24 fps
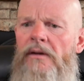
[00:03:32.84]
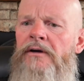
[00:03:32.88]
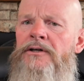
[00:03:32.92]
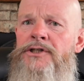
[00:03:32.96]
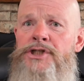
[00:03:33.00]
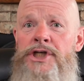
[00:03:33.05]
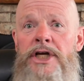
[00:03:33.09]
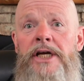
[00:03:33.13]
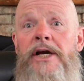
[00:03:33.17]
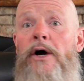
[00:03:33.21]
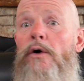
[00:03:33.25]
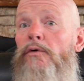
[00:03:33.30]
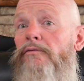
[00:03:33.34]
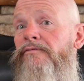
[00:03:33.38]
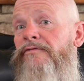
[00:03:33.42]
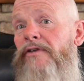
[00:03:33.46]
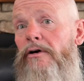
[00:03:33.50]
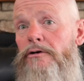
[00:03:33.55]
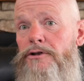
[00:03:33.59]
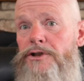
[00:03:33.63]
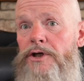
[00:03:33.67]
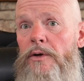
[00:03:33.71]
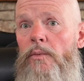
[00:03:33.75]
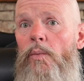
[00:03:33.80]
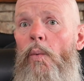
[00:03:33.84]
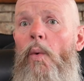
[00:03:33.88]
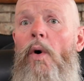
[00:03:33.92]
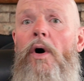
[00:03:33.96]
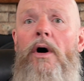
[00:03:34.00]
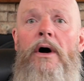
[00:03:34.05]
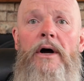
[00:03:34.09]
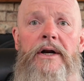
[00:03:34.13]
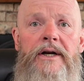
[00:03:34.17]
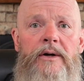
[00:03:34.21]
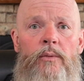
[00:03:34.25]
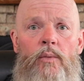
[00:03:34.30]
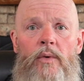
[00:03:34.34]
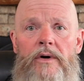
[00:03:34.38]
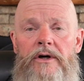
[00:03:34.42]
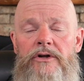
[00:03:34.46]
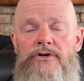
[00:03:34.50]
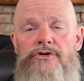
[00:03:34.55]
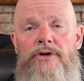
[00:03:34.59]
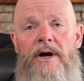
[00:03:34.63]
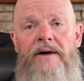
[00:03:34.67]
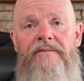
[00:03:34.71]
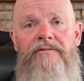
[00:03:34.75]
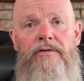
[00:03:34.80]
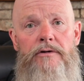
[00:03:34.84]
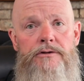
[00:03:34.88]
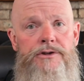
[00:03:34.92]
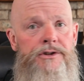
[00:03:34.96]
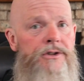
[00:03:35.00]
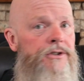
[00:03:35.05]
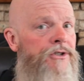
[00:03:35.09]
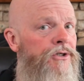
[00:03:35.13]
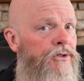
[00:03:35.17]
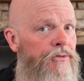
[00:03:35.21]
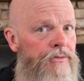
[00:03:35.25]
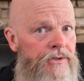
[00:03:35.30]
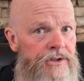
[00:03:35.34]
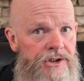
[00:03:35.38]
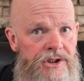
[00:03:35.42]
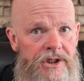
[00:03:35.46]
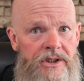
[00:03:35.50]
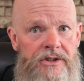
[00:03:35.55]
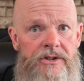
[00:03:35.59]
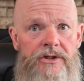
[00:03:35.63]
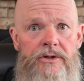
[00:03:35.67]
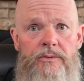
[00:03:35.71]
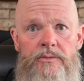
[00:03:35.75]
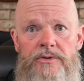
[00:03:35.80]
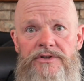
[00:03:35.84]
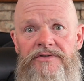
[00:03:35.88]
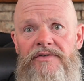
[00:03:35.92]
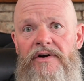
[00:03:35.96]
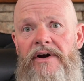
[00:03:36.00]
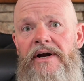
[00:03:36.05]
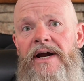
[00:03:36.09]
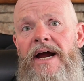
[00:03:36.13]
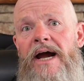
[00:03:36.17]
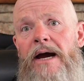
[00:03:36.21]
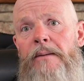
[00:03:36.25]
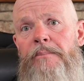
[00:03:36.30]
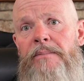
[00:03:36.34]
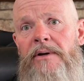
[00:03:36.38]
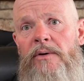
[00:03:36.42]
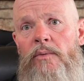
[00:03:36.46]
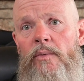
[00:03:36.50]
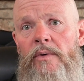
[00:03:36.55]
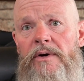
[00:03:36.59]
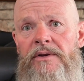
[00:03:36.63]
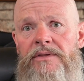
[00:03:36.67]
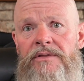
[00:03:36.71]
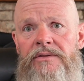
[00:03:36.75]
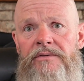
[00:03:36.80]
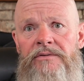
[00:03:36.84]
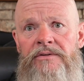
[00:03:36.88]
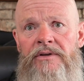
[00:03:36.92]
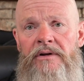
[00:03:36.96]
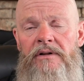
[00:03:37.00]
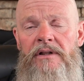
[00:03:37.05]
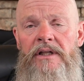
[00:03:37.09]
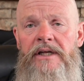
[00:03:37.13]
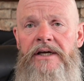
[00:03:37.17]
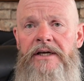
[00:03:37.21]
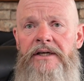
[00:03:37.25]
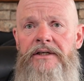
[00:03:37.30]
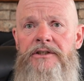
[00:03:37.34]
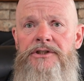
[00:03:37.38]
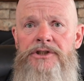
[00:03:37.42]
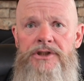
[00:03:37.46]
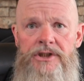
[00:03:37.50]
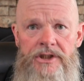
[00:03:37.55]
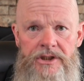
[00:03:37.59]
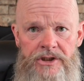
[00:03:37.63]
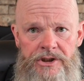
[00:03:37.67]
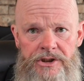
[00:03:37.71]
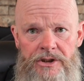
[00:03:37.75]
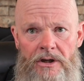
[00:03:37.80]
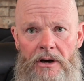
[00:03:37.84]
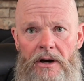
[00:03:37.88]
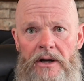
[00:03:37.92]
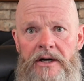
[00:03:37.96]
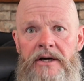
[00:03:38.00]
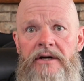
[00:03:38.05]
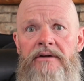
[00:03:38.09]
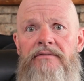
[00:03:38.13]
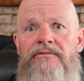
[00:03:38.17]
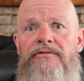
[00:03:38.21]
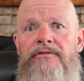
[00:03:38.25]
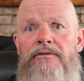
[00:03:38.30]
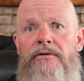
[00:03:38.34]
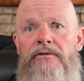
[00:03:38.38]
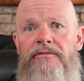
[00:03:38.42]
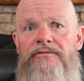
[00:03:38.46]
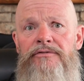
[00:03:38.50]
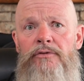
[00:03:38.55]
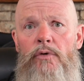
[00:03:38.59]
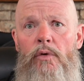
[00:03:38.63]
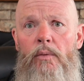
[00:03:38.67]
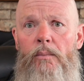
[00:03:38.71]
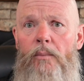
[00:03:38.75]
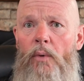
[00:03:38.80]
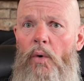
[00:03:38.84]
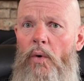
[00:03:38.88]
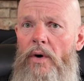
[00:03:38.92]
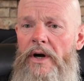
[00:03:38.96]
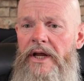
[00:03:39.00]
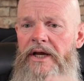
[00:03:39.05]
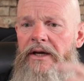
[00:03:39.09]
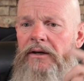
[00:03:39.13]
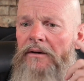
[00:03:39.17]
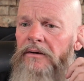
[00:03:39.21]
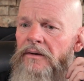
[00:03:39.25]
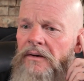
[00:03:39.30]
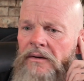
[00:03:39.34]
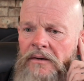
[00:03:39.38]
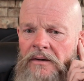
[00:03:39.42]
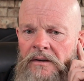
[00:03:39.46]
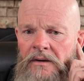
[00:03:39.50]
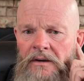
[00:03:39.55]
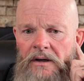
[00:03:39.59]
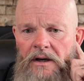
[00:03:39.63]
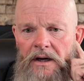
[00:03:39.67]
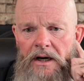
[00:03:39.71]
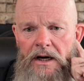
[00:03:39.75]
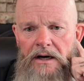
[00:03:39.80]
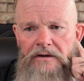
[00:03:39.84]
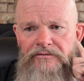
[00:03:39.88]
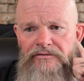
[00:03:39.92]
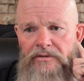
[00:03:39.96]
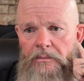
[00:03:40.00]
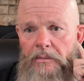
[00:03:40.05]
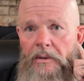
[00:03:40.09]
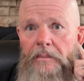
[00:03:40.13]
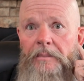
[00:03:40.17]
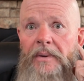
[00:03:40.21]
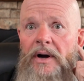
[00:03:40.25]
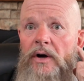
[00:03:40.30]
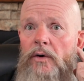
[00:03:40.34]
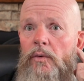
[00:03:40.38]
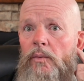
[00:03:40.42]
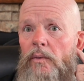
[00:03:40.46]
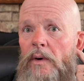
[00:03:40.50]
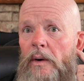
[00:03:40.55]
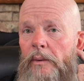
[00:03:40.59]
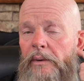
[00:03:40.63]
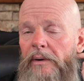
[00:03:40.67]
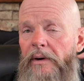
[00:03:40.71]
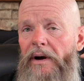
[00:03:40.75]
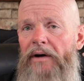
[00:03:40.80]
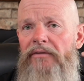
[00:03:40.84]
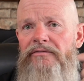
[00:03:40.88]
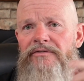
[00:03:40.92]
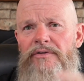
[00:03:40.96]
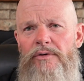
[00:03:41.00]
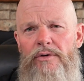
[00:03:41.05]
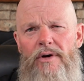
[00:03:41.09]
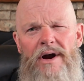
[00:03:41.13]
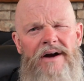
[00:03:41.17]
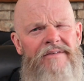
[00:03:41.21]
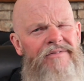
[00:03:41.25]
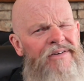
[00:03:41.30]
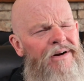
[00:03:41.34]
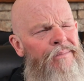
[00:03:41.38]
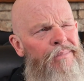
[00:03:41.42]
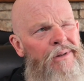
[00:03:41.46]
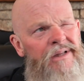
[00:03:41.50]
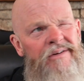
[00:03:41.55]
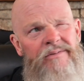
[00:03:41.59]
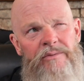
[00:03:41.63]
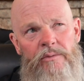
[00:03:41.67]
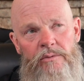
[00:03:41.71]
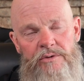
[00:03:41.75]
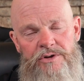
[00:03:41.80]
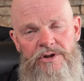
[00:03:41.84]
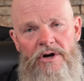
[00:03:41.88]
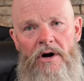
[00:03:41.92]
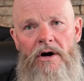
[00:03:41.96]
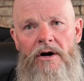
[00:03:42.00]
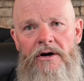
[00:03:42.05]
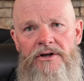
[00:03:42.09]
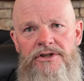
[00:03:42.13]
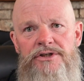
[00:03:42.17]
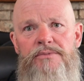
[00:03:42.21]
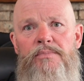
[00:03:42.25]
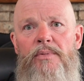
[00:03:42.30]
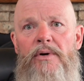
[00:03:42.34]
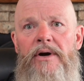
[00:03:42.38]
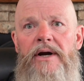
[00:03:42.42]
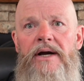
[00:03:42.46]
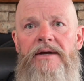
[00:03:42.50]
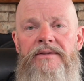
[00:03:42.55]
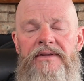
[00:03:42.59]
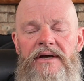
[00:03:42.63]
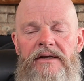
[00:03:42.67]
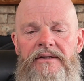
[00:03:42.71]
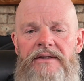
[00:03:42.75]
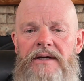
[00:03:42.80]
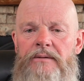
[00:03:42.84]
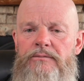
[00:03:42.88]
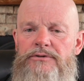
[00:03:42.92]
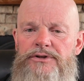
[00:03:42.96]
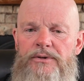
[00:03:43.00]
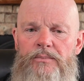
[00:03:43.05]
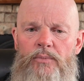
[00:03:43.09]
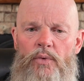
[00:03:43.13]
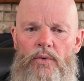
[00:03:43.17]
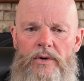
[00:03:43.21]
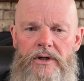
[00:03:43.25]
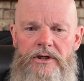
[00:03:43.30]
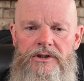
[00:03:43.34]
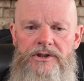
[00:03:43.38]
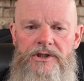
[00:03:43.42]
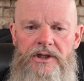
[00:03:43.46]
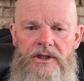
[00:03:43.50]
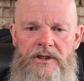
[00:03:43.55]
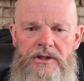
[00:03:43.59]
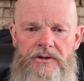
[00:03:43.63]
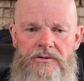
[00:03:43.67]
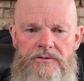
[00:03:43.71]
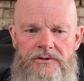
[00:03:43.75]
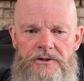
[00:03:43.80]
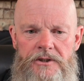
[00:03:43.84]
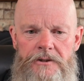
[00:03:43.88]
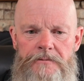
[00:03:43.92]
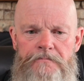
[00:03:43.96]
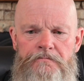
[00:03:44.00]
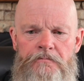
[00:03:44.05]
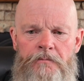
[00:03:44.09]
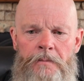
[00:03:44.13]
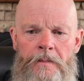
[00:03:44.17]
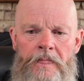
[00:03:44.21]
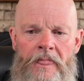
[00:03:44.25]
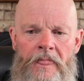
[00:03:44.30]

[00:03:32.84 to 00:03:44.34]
she owned version 1 and wanted to try version 2, and she too was very happy with the lens. She shot it for a full morning from a boat while we were out photographing. I believe it was osprey. I think that was the morning she used it.